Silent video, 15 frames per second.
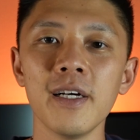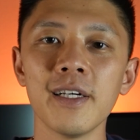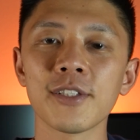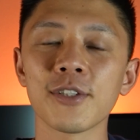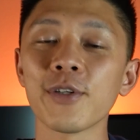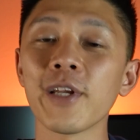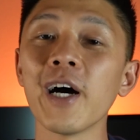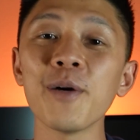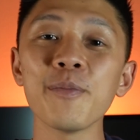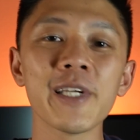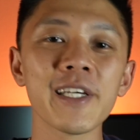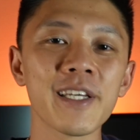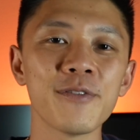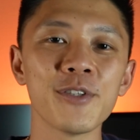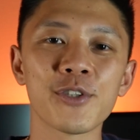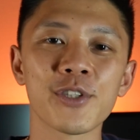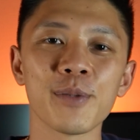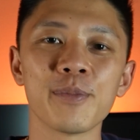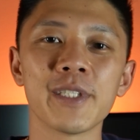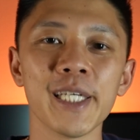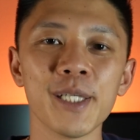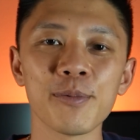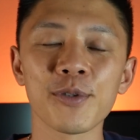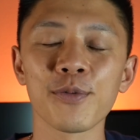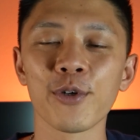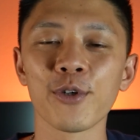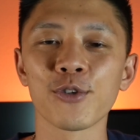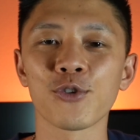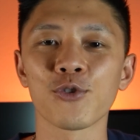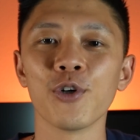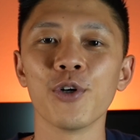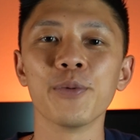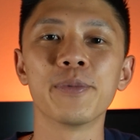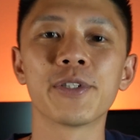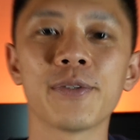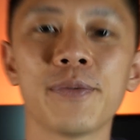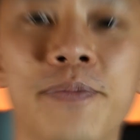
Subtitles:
So now I'm going to give you some tips for your strobes.